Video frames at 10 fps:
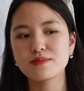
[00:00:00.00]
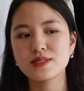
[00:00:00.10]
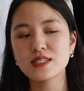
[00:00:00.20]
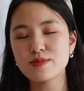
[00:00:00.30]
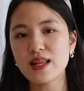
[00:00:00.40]

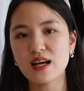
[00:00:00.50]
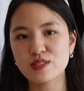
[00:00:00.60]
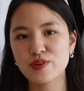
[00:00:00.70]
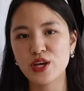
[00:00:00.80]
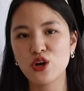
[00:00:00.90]
Since my
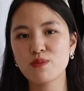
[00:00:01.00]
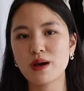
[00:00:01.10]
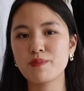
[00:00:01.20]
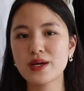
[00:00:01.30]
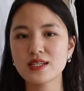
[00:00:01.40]
last video,
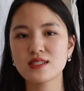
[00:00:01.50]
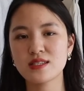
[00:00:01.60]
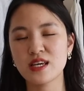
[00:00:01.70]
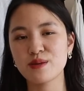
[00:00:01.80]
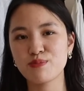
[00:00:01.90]
my
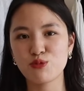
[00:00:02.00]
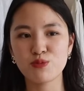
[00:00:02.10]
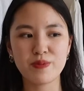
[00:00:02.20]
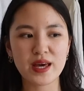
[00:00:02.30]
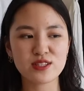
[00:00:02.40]
biggest tip
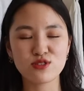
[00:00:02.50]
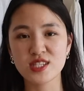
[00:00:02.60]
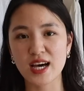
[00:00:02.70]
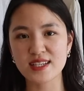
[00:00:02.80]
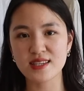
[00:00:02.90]
would be to
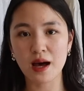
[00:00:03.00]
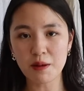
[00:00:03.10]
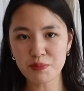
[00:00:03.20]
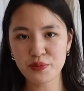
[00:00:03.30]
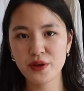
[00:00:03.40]
size
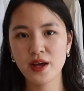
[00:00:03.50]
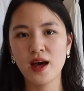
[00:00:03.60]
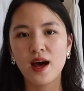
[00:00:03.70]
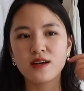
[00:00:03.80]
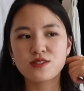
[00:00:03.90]
up.
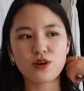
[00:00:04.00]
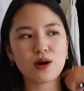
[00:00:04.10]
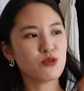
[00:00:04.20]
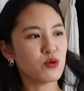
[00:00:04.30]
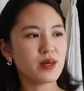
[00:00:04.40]
So
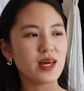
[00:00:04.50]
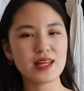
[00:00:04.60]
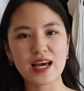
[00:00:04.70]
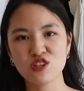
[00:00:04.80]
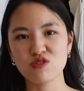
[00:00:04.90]
I'm normally
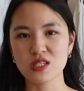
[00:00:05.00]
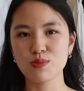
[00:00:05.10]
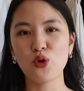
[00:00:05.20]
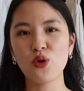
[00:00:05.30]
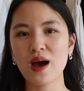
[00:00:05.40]
an extra
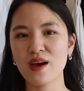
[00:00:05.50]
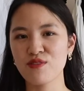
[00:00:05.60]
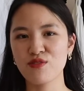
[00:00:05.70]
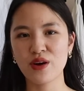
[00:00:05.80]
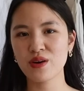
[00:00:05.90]
small, I
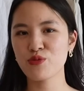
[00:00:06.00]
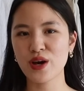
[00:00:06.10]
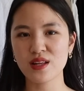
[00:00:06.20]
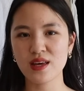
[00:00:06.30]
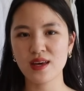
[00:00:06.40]
very
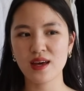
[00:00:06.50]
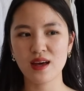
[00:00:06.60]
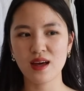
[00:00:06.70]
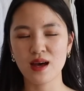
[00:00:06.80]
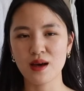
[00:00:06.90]
rarely
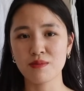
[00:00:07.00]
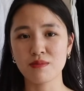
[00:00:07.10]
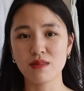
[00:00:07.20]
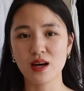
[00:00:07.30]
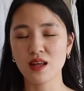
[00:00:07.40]

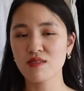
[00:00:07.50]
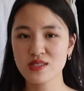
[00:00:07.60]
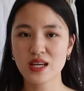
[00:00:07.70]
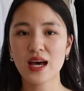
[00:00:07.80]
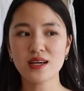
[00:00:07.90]
am another
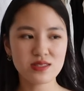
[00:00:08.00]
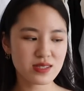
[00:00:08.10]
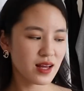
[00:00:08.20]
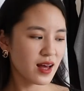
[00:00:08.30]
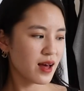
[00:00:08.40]

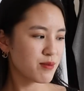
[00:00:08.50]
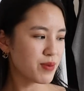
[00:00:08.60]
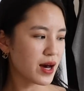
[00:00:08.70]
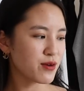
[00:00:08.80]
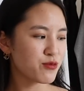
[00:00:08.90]
size.
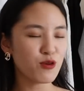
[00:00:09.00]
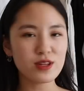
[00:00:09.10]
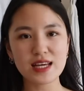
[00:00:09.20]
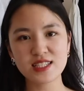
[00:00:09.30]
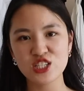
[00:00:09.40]
But for
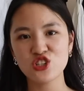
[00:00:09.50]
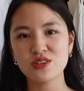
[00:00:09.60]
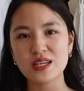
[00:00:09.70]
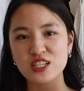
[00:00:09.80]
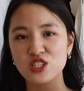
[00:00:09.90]
their
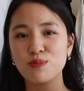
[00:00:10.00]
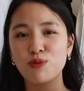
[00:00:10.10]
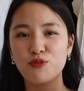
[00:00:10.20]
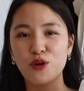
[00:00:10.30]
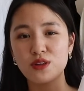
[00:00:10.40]
t-shirts, I actually
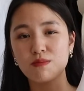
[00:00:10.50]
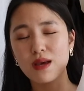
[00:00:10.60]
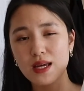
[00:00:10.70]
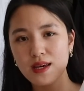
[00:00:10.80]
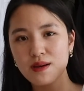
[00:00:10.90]
prefer the
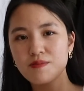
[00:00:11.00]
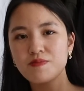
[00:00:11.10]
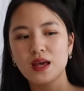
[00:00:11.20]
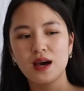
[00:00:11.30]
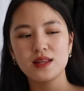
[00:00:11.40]
medium.
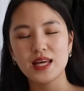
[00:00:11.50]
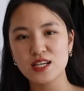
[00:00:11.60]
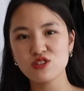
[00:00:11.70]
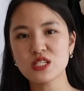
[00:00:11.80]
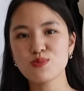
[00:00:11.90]
The
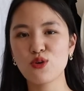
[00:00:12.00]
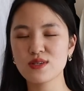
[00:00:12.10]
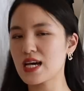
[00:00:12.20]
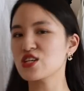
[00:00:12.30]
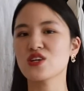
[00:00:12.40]
extra small
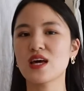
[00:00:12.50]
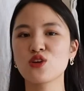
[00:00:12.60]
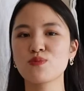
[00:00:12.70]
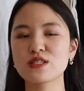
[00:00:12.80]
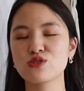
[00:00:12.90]
is actually a
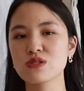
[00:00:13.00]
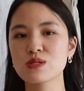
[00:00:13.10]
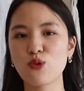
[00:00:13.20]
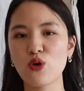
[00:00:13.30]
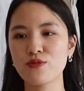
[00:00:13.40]
little bit too
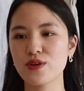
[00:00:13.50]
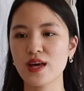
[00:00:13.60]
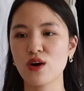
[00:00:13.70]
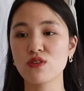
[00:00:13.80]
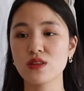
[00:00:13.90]
small, I feel
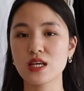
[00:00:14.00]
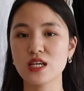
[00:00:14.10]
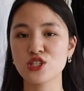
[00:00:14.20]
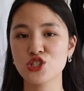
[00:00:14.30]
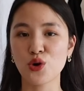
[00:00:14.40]
like, on
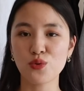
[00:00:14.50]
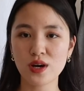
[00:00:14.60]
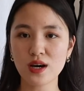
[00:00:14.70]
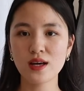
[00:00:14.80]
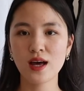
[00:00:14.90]
the
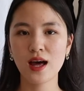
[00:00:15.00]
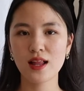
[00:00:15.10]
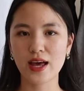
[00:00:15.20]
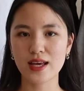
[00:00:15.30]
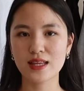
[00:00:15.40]
shoulder.
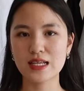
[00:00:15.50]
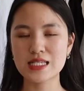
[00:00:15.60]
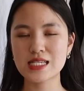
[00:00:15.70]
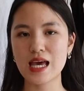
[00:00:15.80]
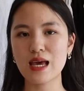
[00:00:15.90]
Like, the
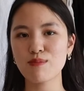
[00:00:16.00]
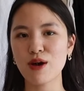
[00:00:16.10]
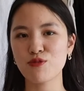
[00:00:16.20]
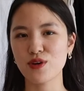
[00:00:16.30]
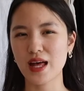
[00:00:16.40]
seam,
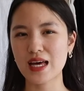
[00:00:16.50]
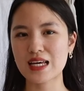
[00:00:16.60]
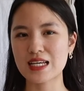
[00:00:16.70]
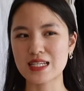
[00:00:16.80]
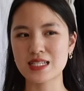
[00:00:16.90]
I feel like,
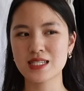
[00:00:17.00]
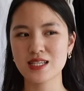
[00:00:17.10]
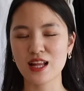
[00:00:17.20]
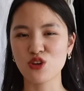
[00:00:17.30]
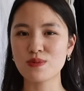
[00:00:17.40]
is
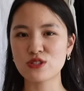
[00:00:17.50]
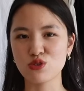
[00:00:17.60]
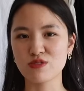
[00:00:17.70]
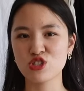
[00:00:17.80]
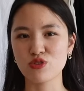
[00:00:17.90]
a little bit
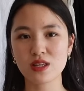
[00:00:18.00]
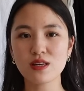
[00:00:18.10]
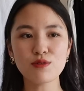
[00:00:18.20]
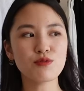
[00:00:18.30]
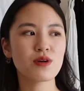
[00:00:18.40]
too
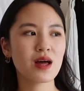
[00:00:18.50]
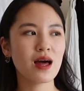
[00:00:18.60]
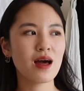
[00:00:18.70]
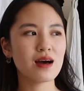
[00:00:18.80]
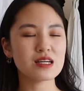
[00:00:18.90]
restrictive.
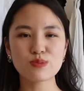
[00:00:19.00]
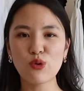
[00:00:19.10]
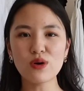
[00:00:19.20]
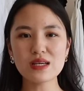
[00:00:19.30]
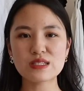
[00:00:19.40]
A
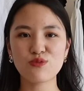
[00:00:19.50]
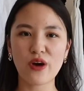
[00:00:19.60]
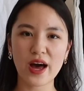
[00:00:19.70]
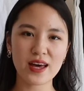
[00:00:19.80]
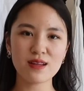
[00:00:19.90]
small is
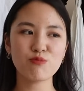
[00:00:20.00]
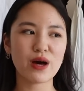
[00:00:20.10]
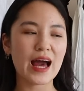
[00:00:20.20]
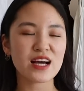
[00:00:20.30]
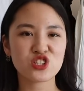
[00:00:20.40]
fine,
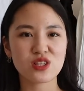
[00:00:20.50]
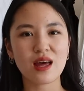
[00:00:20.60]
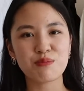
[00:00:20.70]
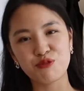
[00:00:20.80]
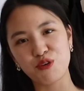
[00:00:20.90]
but
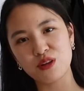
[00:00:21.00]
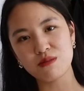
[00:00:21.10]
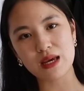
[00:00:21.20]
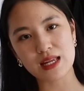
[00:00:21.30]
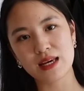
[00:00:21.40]
actually I prefer the
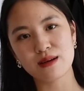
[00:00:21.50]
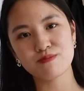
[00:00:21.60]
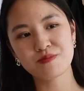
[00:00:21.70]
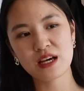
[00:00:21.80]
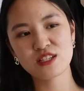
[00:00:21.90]

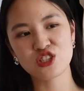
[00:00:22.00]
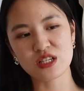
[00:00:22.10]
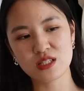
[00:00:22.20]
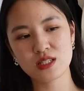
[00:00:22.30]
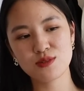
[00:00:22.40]
medium
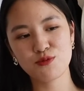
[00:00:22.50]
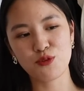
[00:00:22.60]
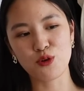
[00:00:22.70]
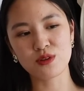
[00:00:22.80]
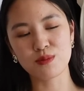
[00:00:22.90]
just
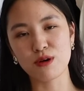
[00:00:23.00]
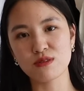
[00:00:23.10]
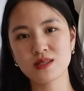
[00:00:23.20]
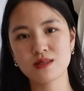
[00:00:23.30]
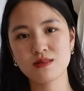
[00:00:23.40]
for the
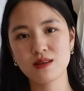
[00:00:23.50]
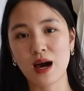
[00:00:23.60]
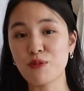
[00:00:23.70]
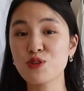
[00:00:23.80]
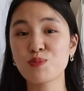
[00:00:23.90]
most
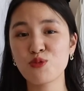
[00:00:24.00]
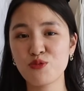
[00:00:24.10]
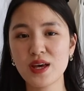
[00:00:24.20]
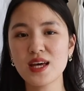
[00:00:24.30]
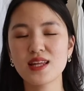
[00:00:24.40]
comfortable
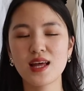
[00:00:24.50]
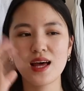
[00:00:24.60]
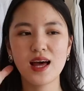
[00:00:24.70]
fit.